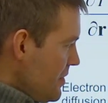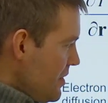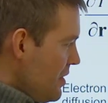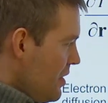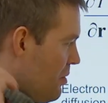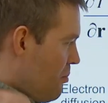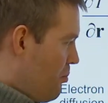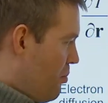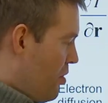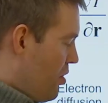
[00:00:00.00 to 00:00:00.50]

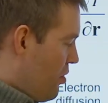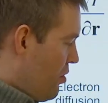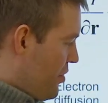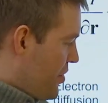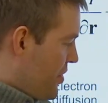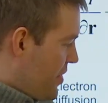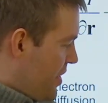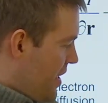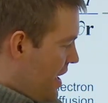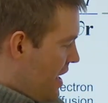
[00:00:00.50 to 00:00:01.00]
Both
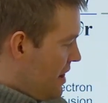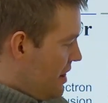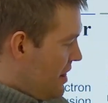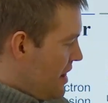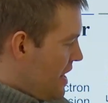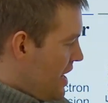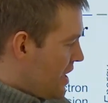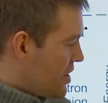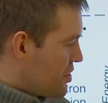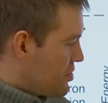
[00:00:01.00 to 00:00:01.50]

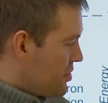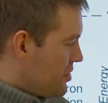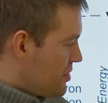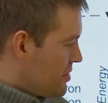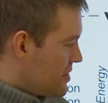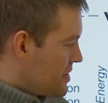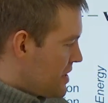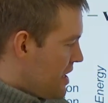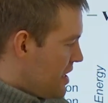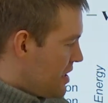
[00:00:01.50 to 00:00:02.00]
electrons
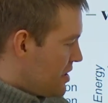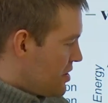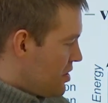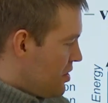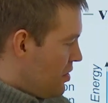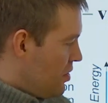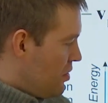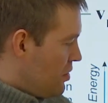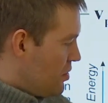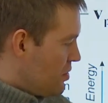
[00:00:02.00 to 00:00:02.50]
and
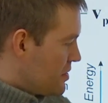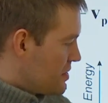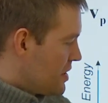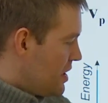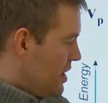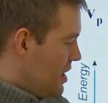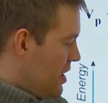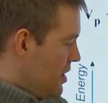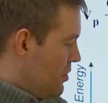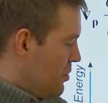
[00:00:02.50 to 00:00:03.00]
holes
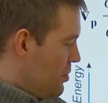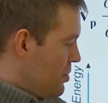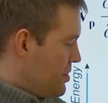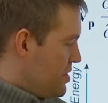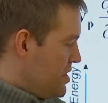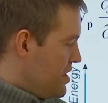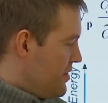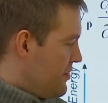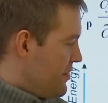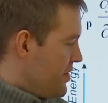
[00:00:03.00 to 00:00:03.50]
would
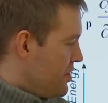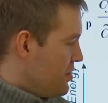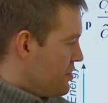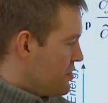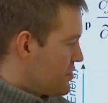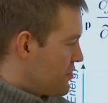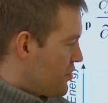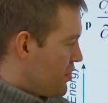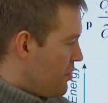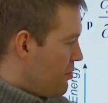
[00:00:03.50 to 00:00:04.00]
diffuse
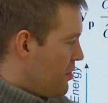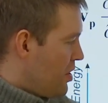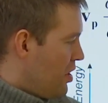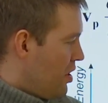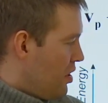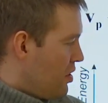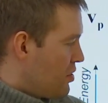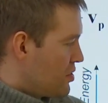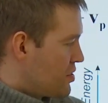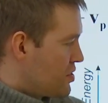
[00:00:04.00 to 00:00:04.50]
from
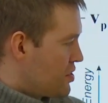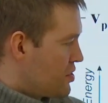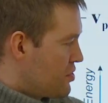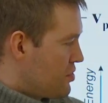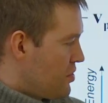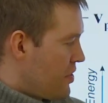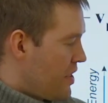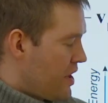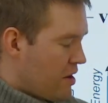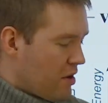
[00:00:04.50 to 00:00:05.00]
hot to
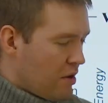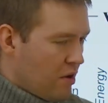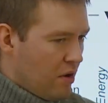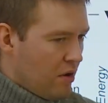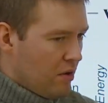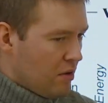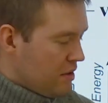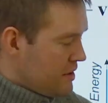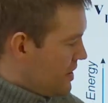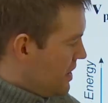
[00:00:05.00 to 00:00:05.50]
the
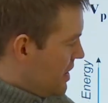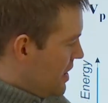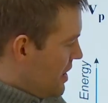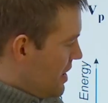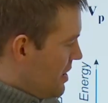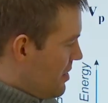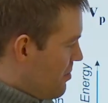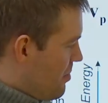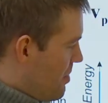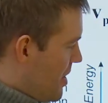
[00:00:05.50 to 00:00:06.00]
cold,
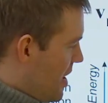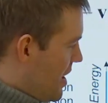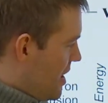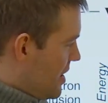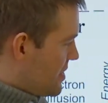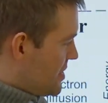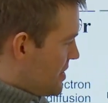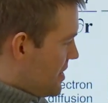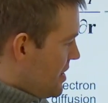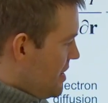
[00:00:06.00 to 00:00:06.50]

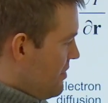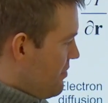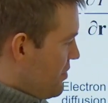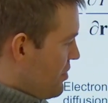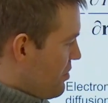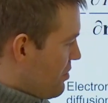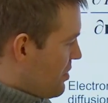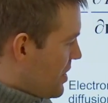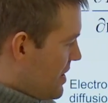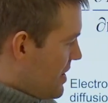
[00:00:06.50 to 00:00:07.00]
but if you
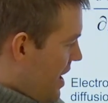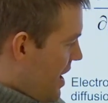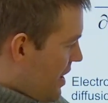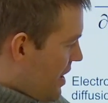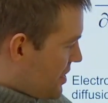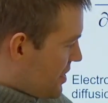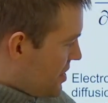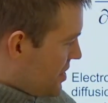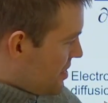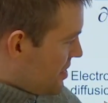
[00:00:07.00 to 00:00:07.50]

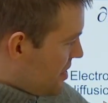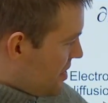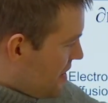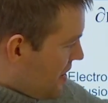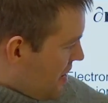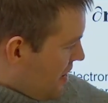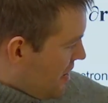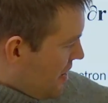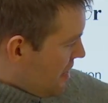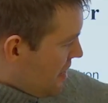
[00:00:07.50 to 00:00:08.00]
connect it
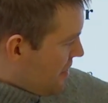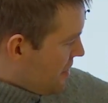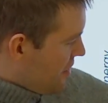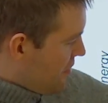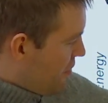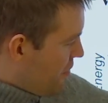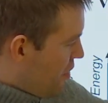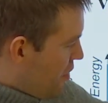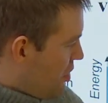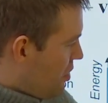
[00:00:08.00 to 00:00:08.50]
in the
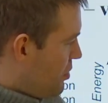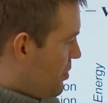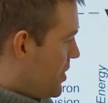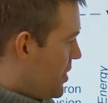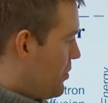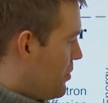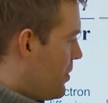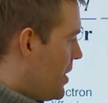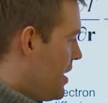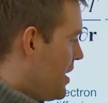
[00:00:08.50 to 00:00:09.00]
following
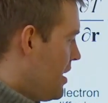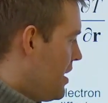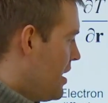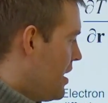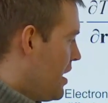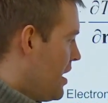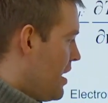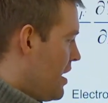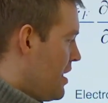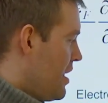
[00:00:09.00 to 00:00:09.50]
way,
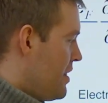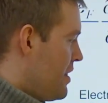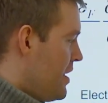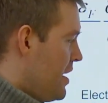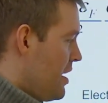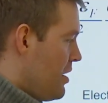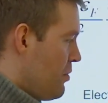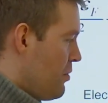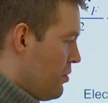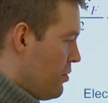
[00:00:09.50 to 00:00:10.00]

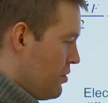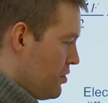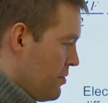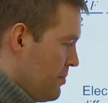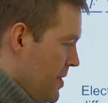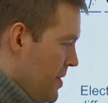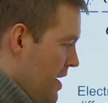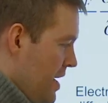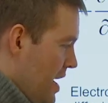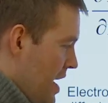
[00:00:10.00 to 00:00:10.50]
there would
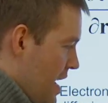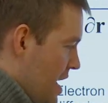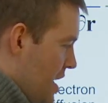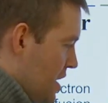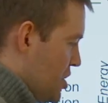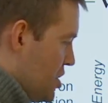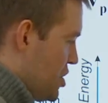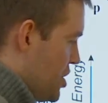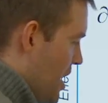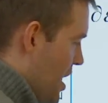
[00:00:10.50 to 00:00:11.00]
be a
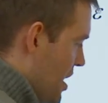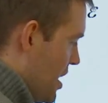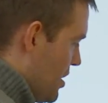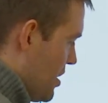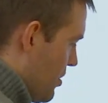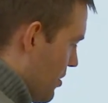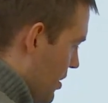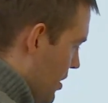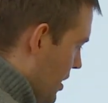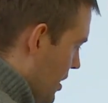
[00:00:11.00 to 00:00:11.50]

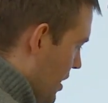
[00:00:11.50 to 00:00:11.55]
general